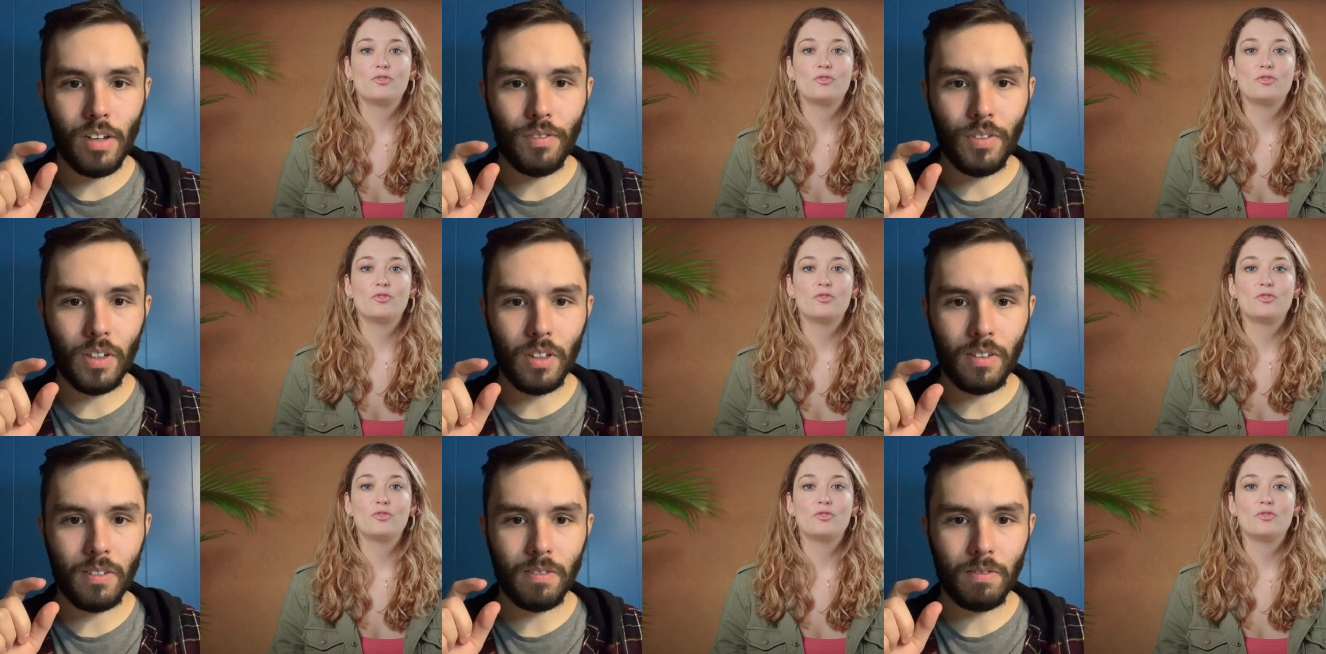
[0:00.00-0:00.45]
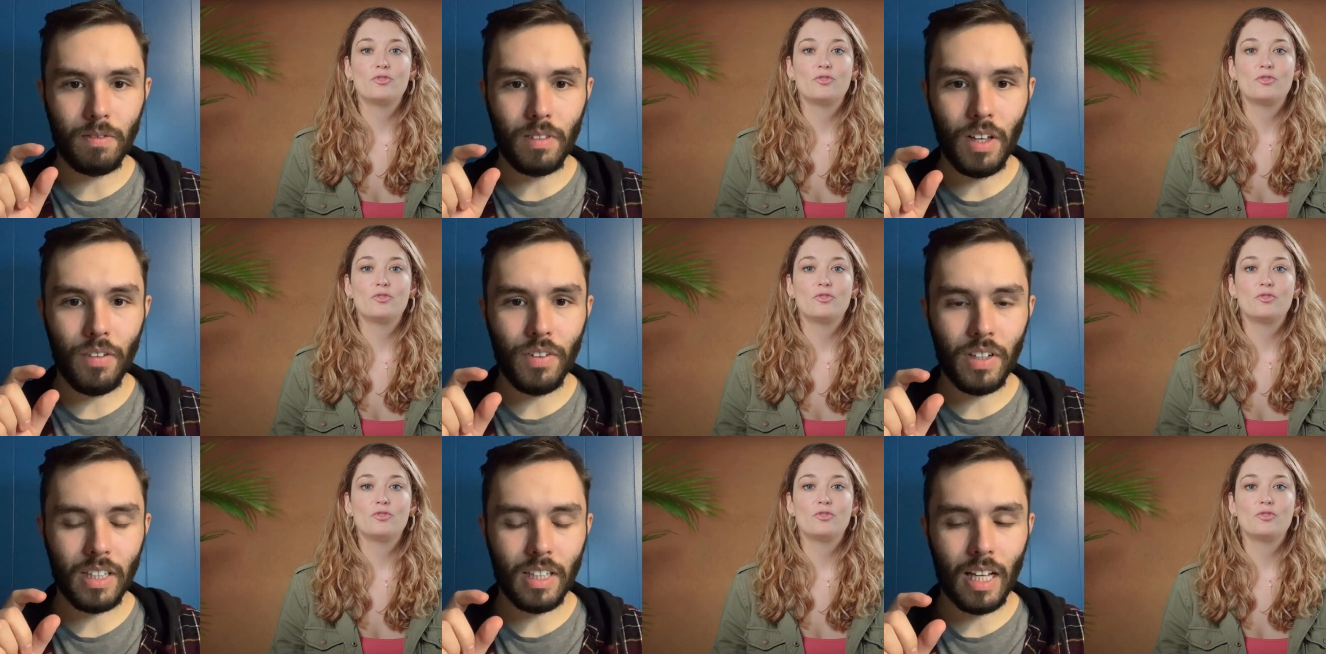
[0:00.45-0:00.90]
Speaker 1: if you're
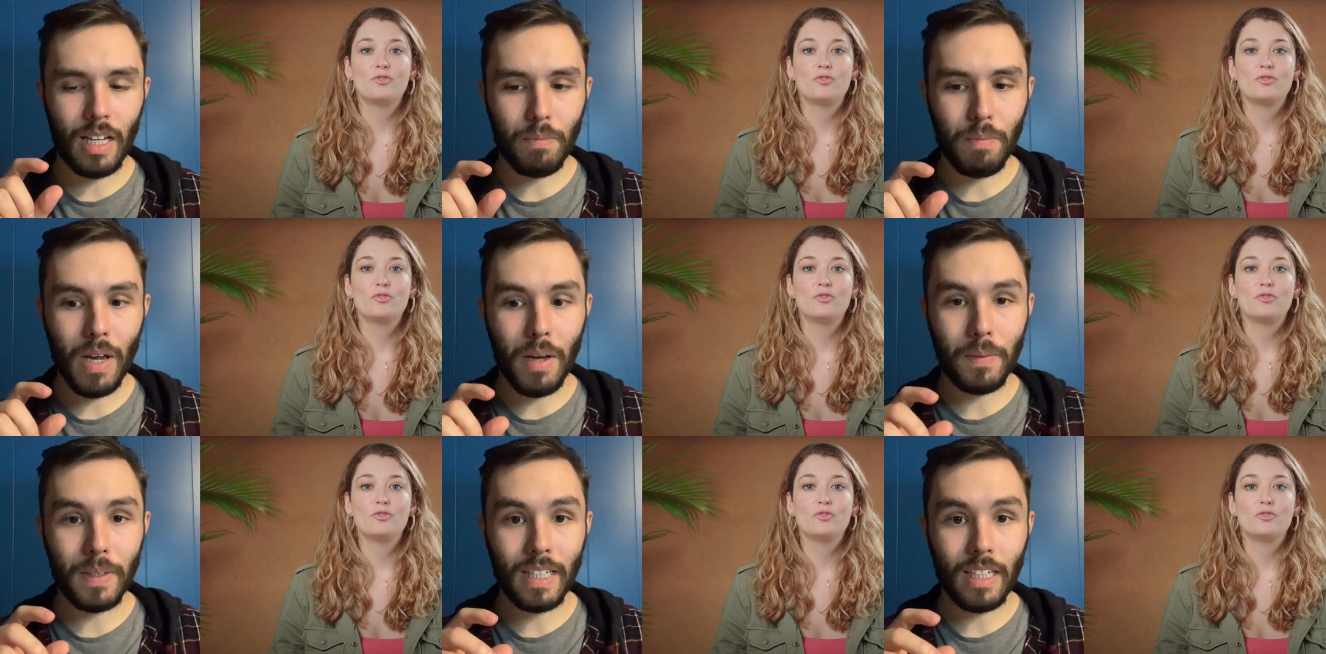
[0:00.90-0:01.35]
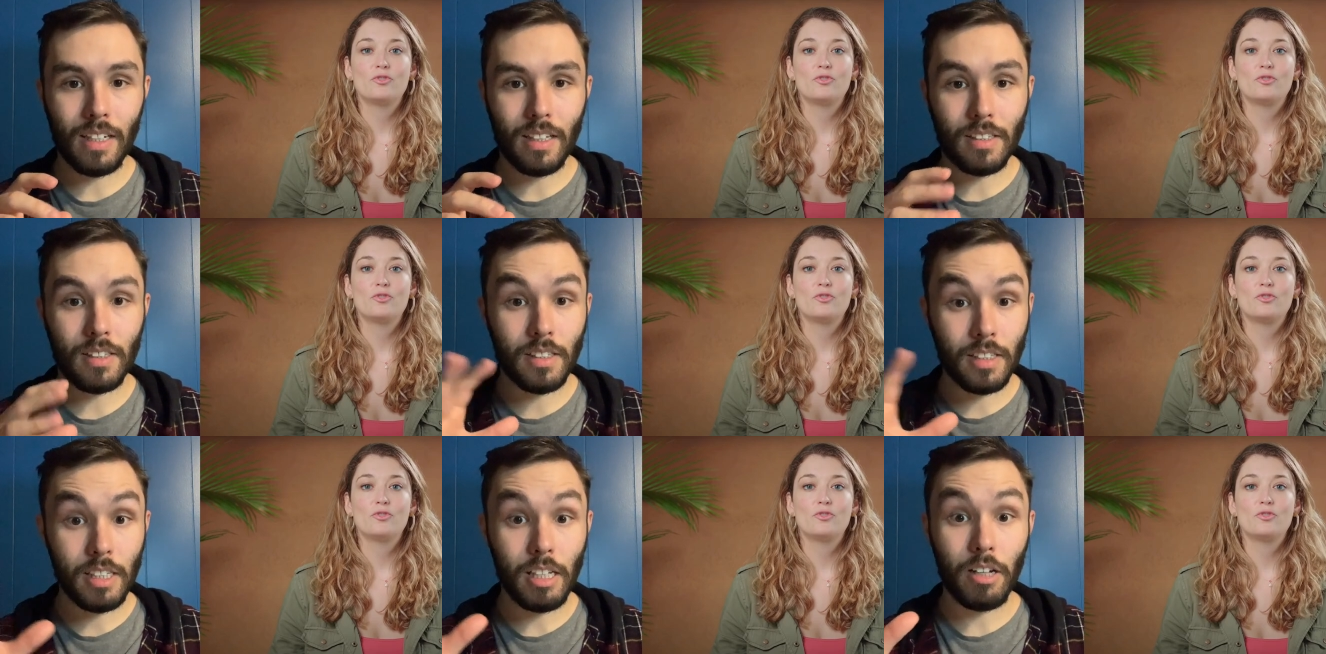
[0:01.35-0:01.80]
living like maybe in
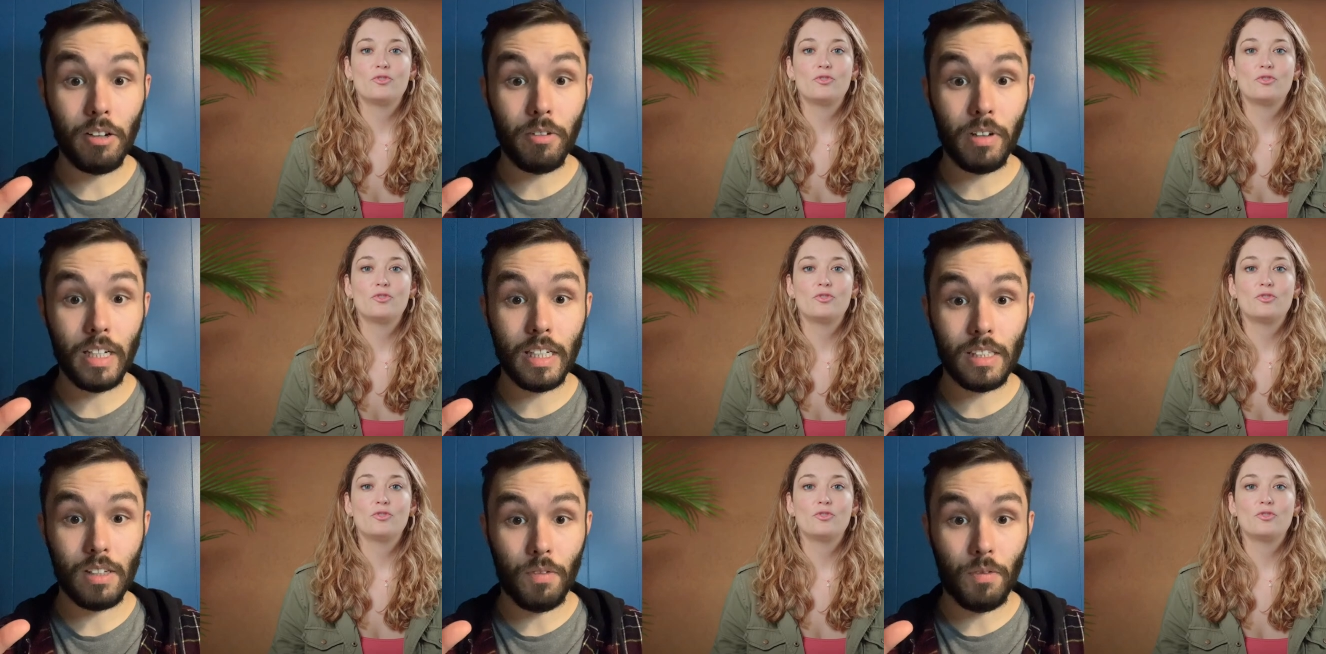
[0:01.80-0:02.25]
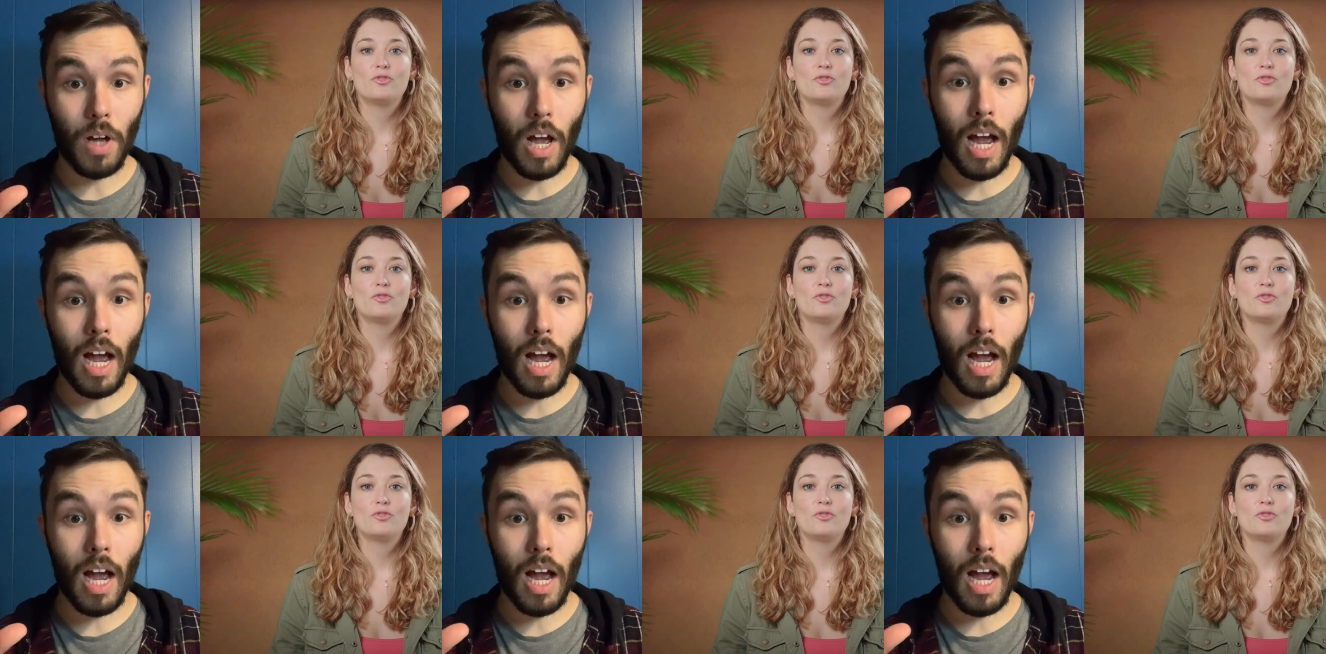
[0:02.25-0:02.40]
a series of